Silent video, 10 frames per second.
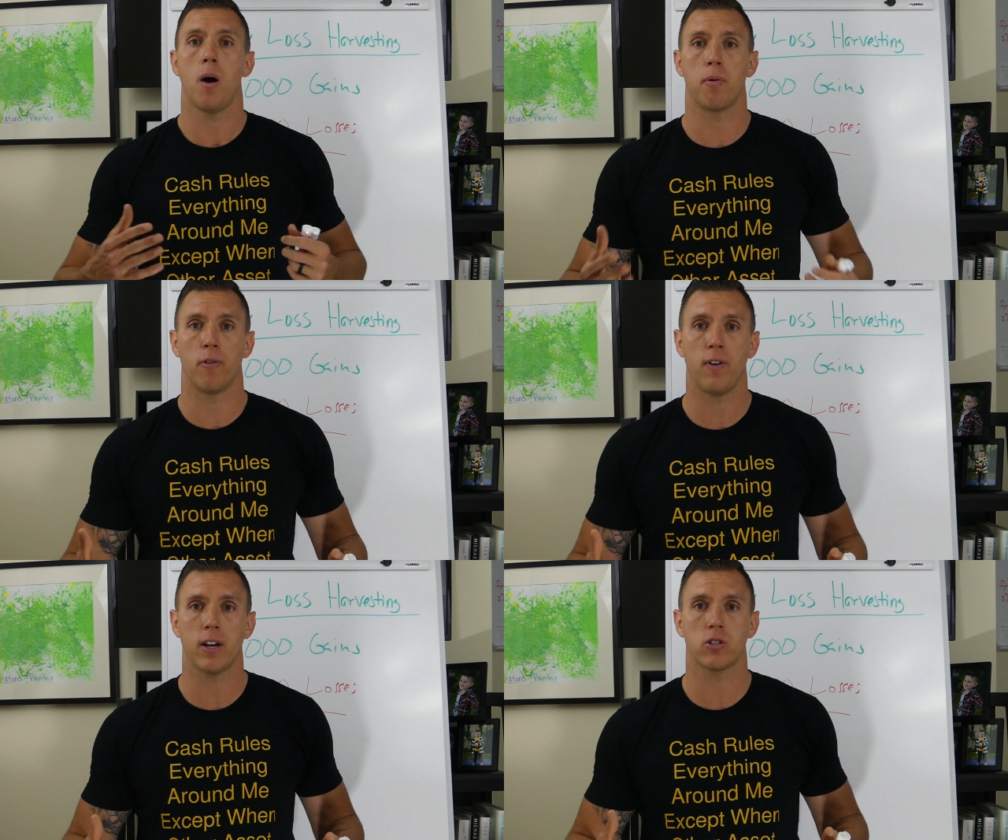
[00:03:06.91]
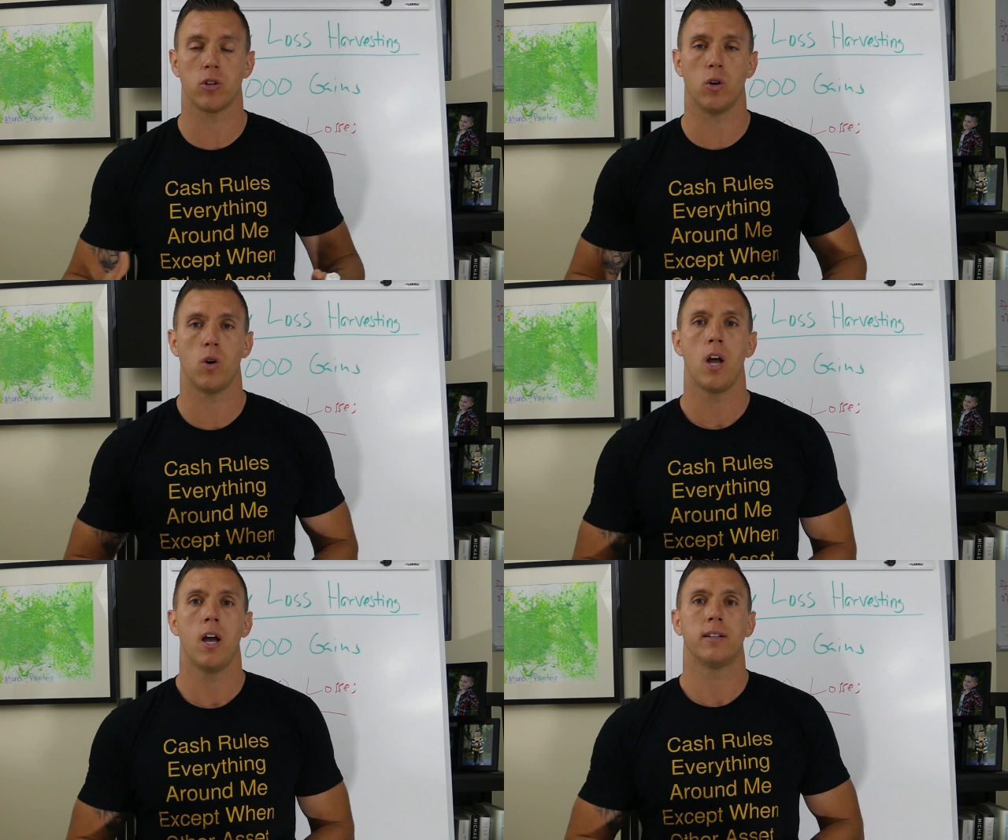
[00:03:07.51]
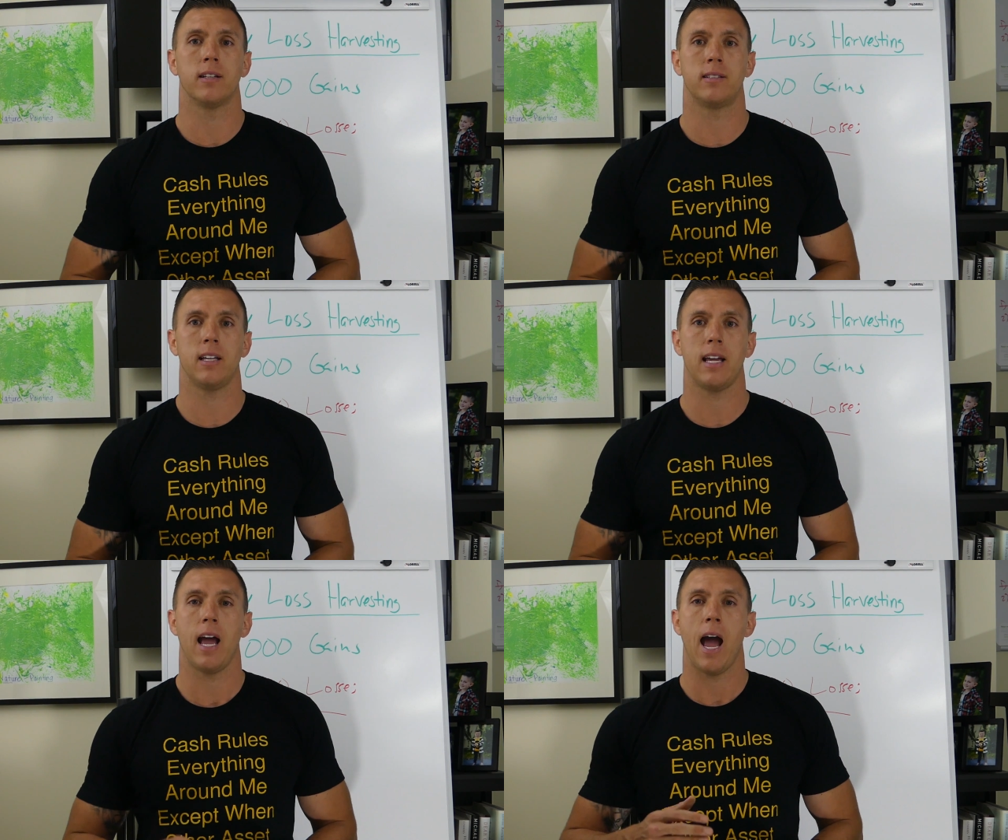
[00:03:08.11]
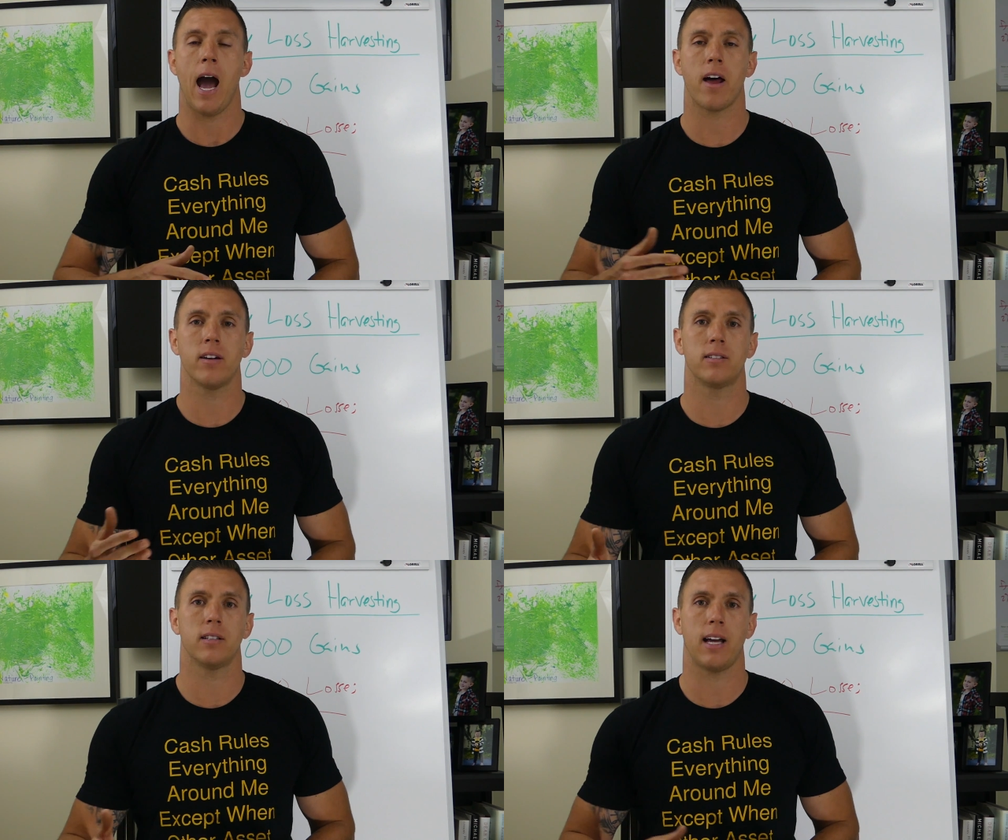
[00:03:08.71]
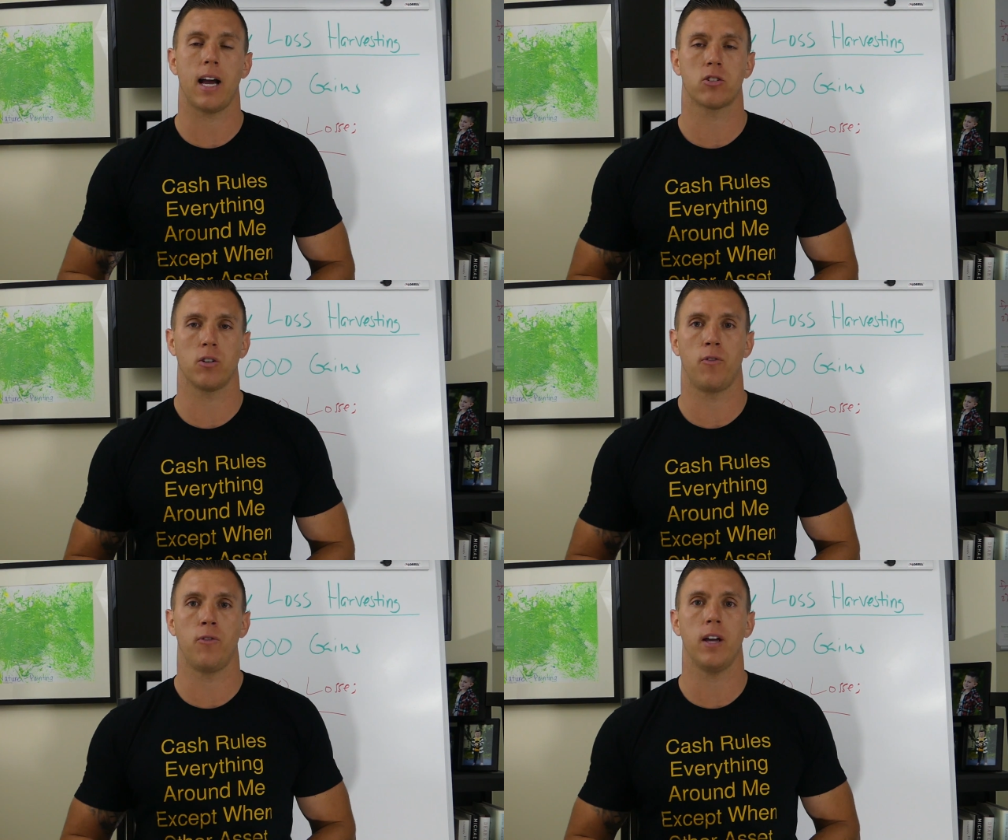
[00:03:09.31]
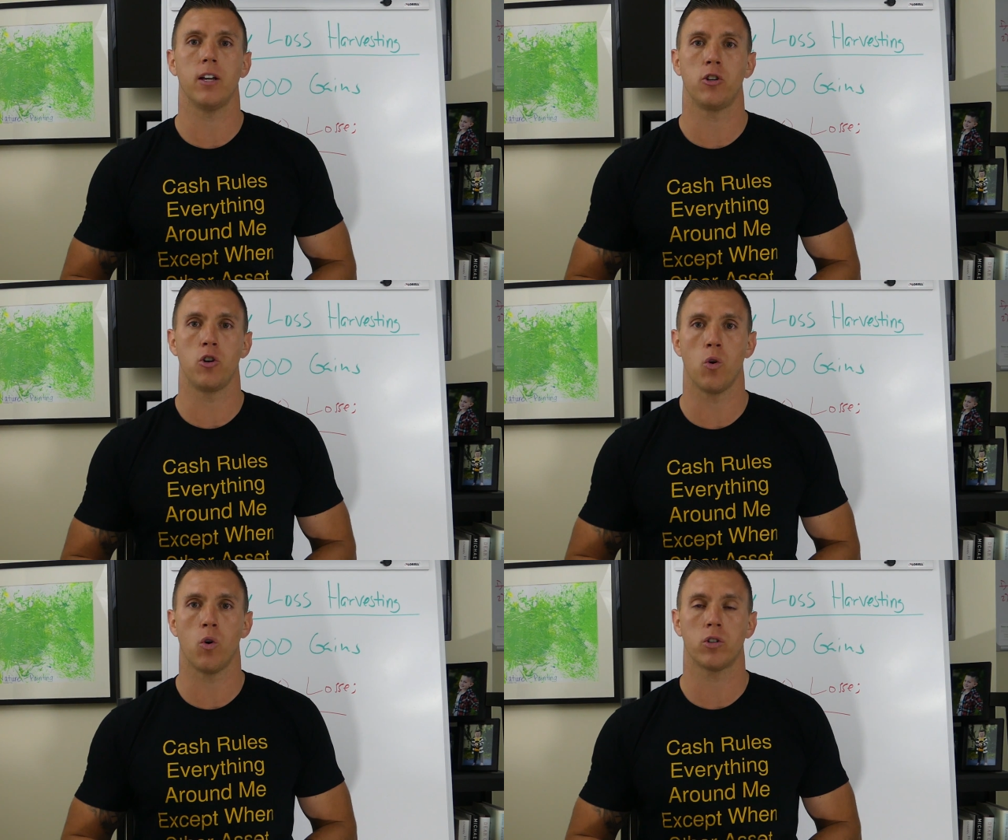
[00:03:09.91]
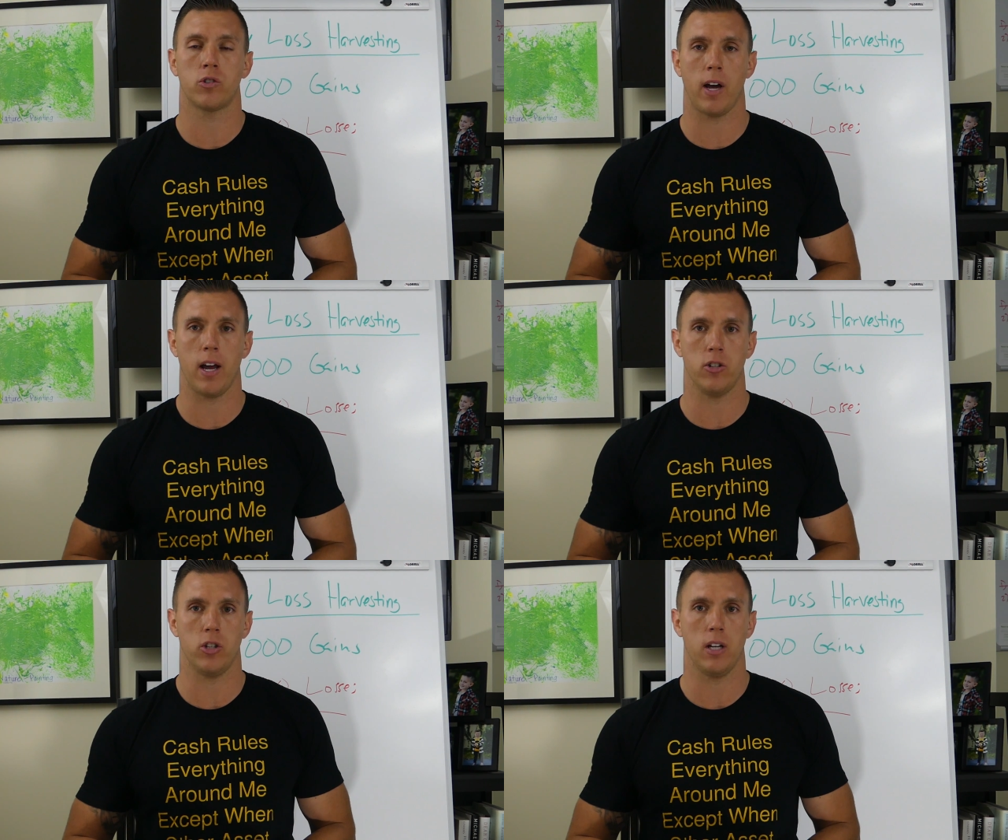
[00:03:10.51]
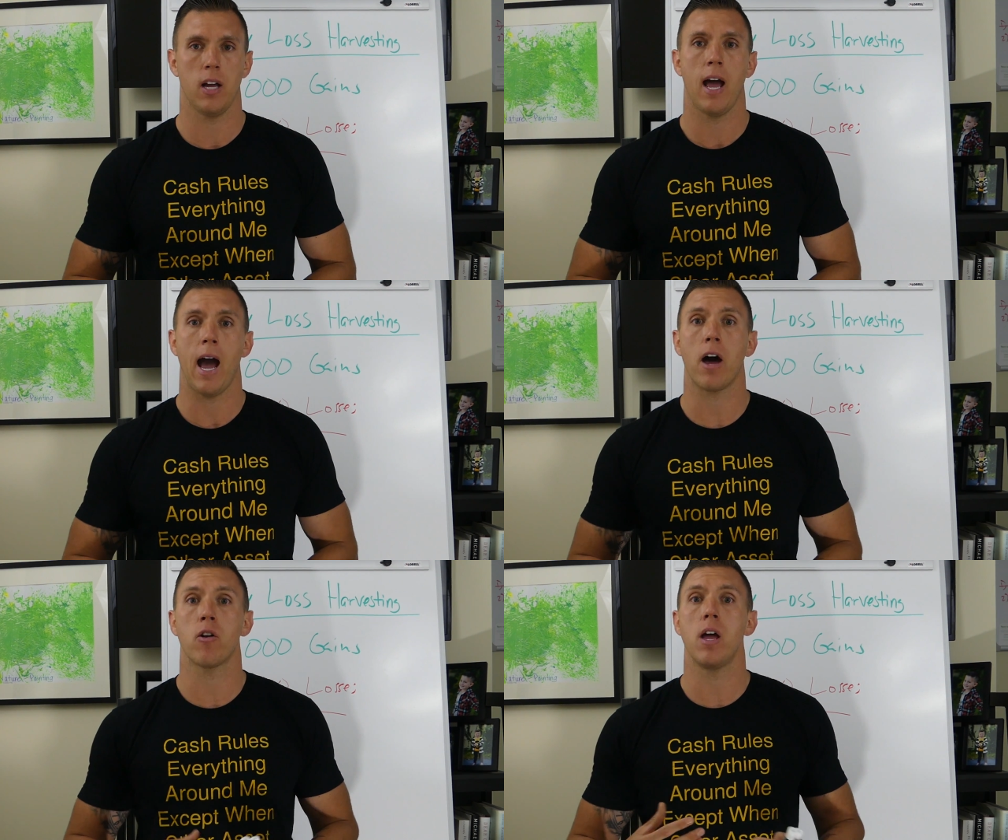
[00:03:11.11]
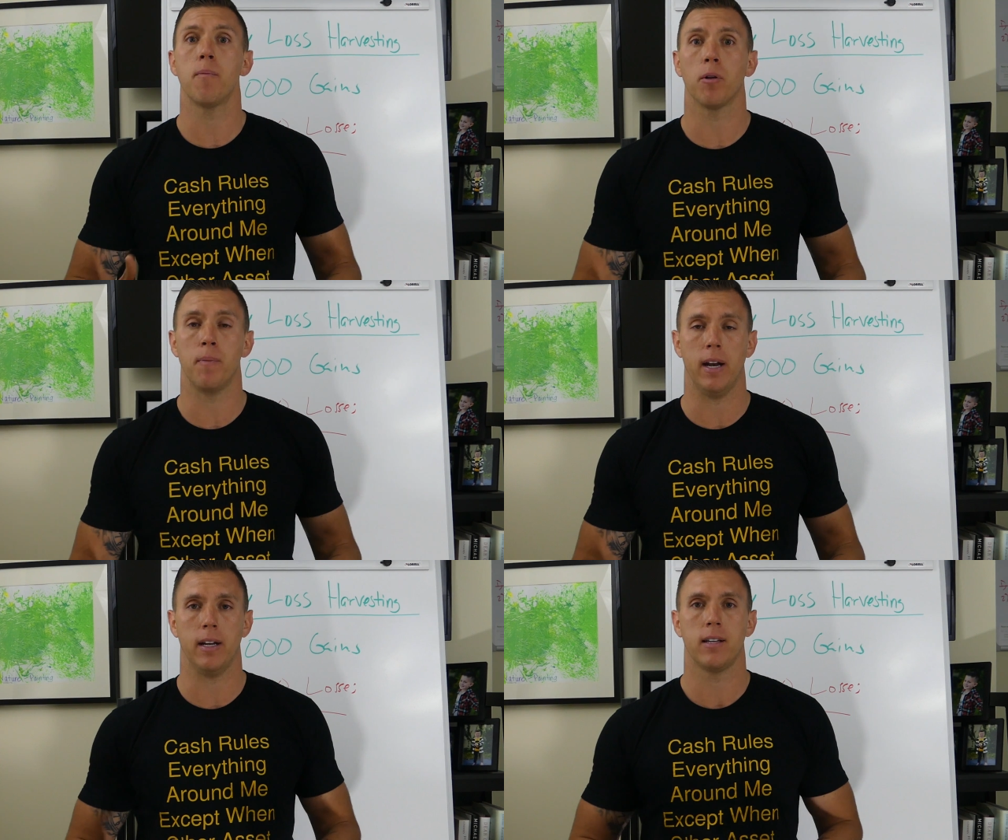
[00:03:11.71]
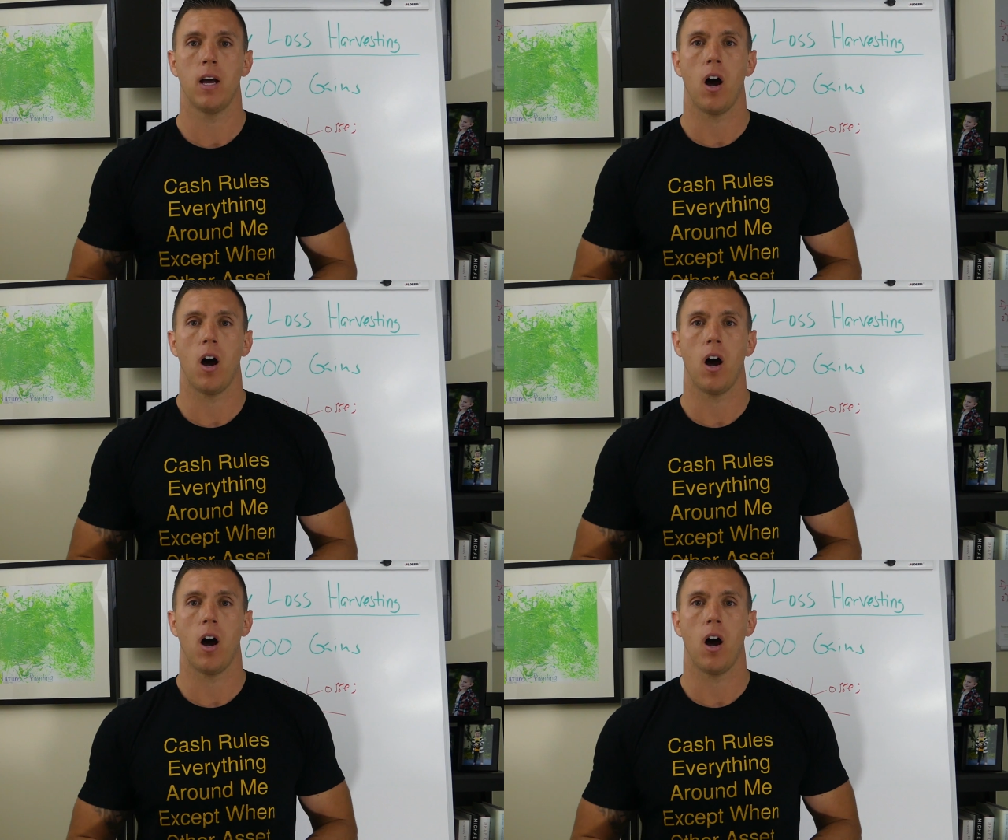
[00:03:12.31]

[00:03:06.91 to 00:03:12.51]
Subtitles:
professional to see how does this actually fit into your strategy, how to implement it.